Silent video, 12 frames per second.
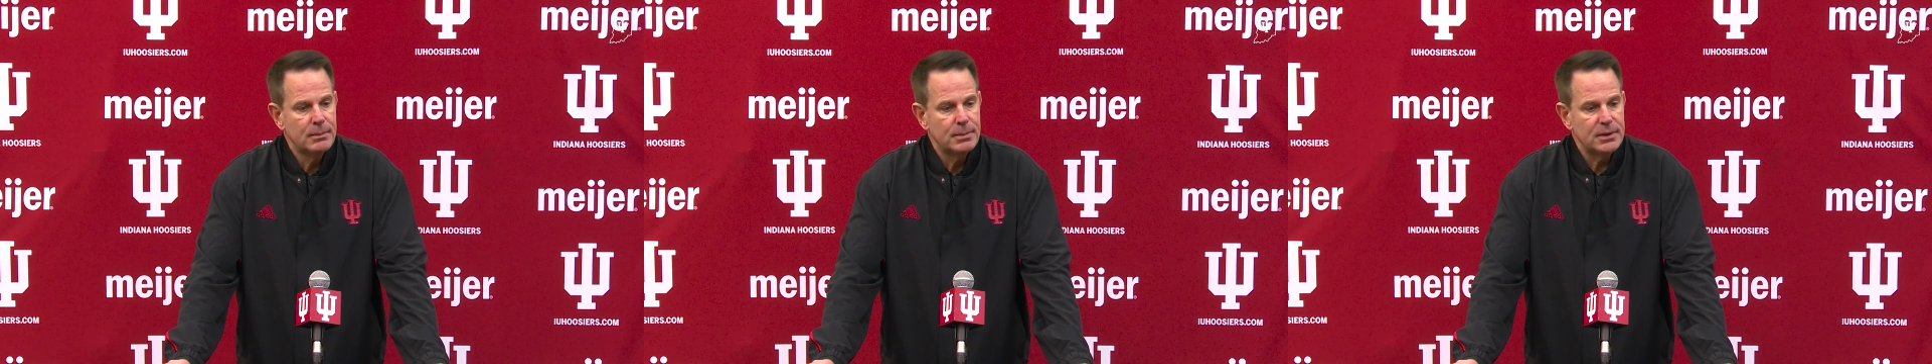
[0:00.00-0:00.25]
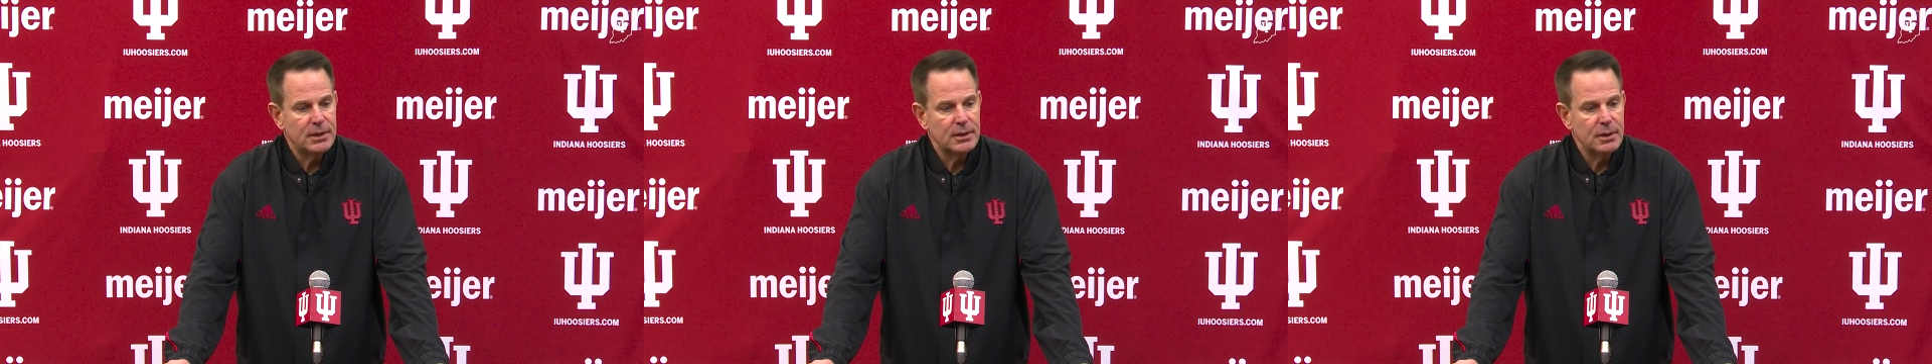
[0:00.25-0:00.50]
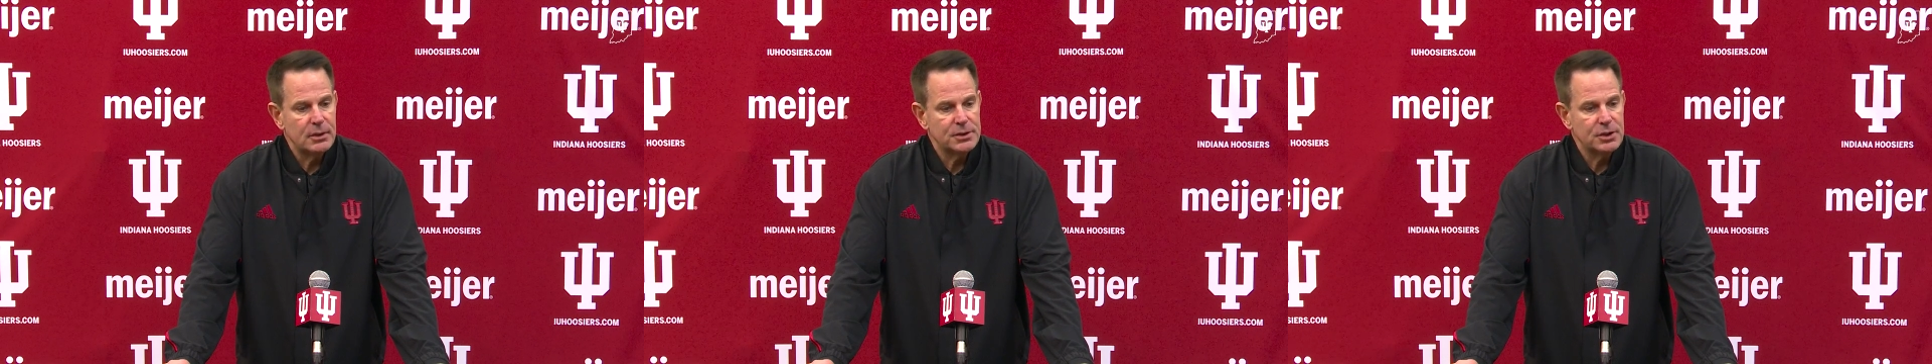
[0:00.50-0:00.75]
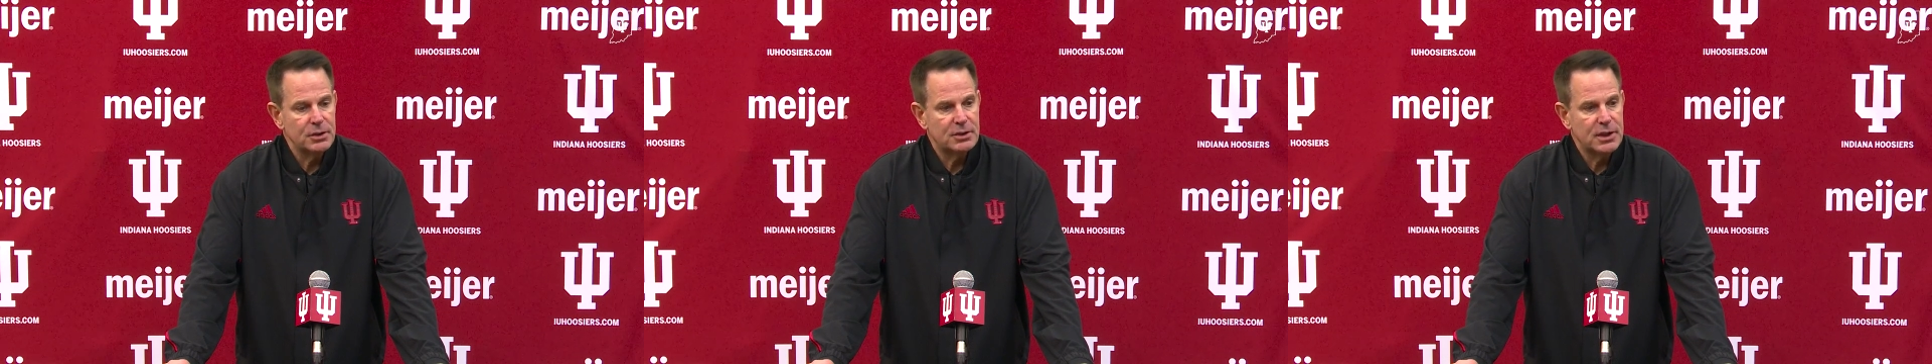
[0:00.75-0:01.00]
But they're
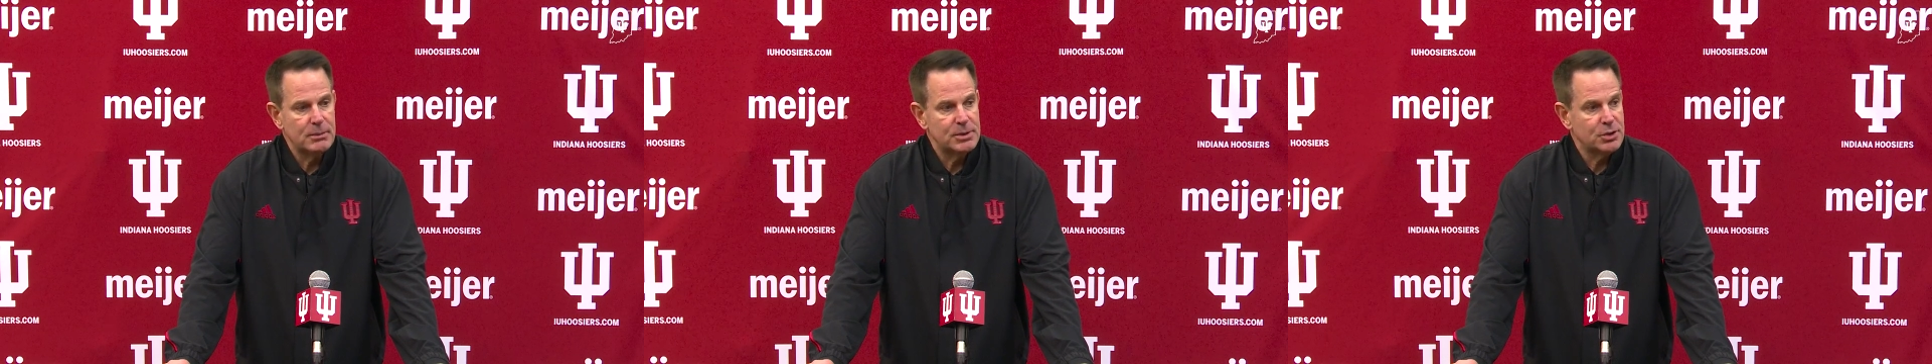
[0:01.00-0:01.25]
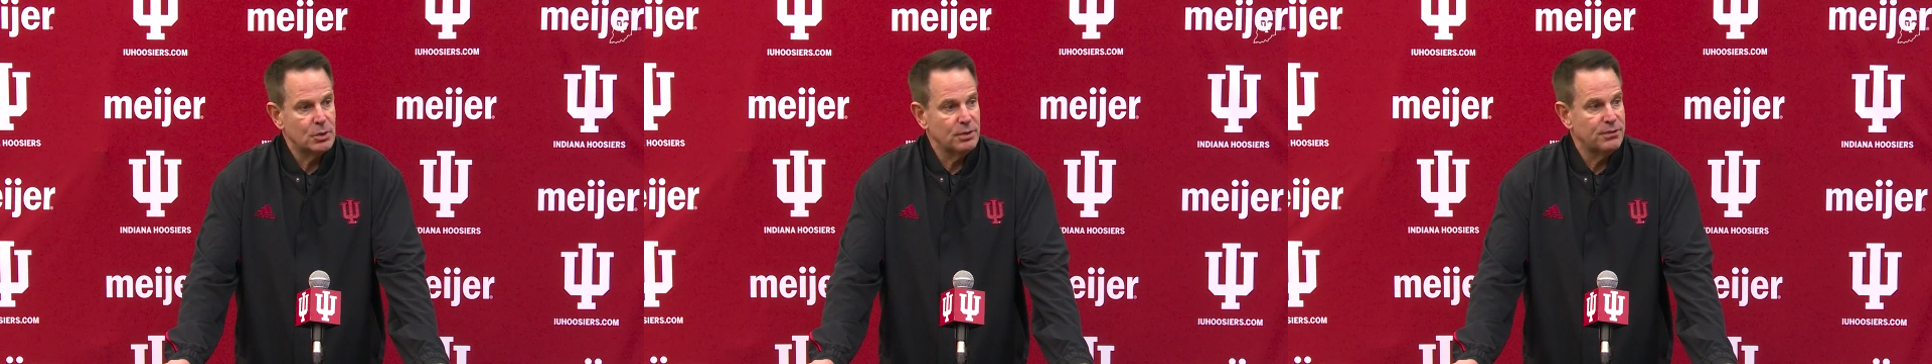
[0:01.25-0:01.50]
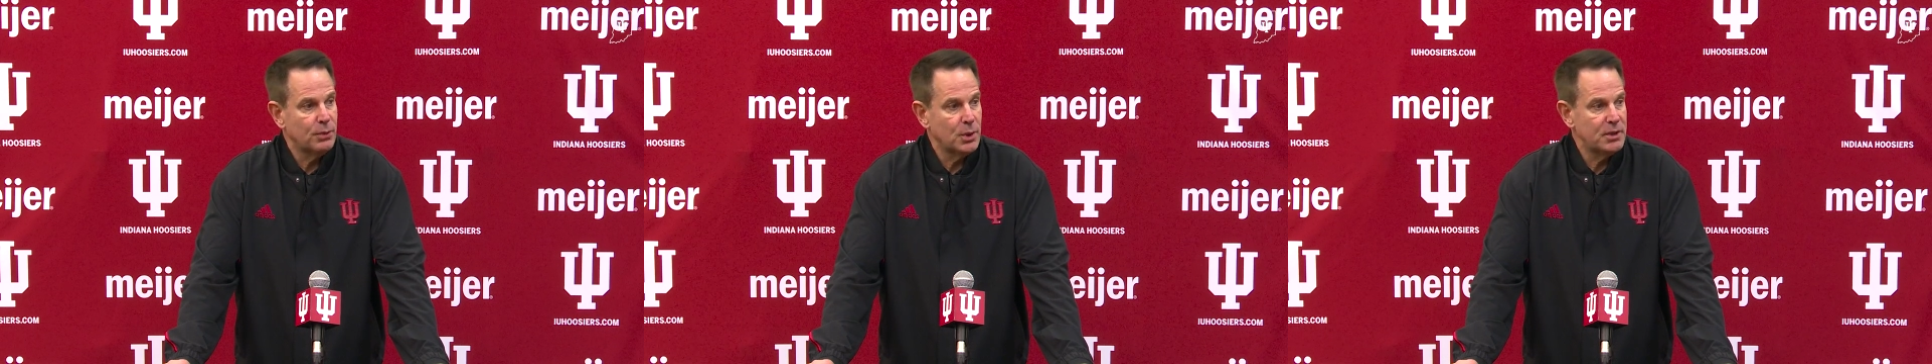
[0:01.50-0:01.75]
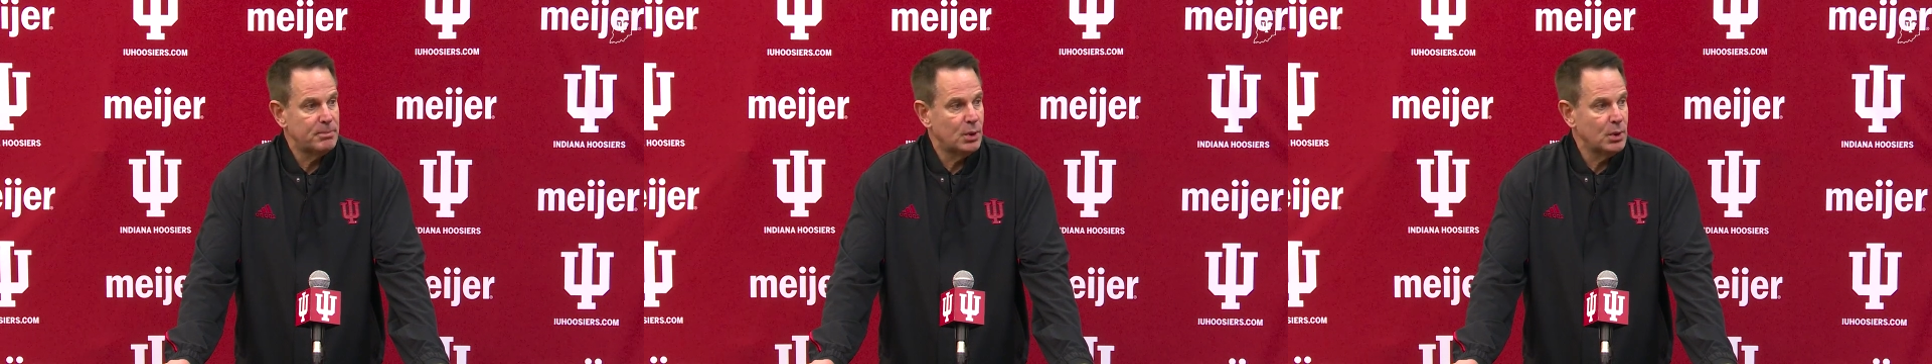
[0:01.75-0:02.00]
also a team that scored
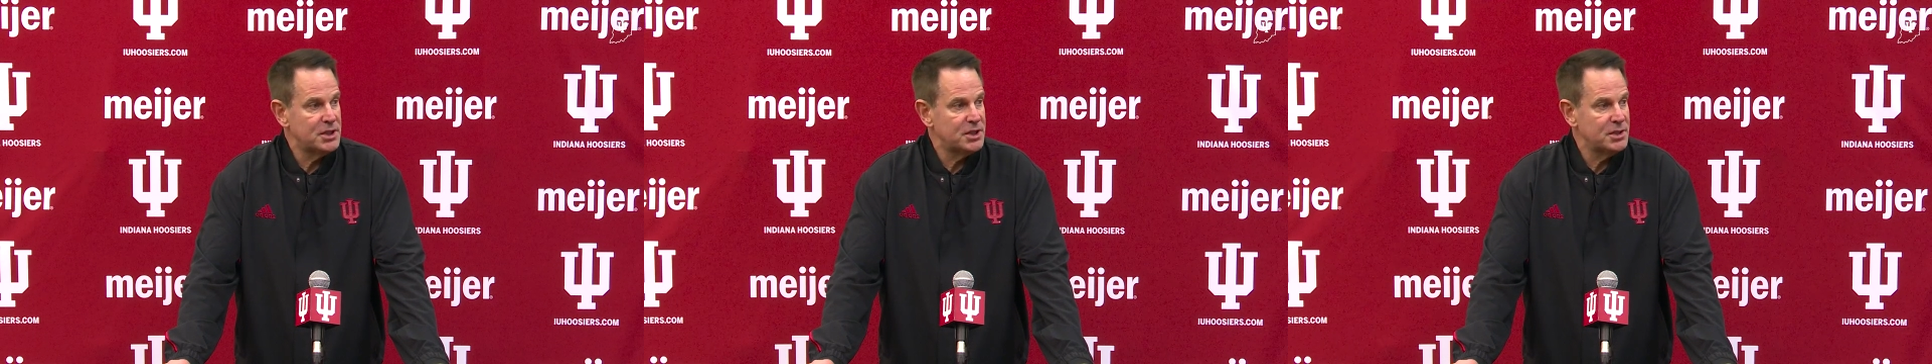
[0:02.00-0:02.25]
40 points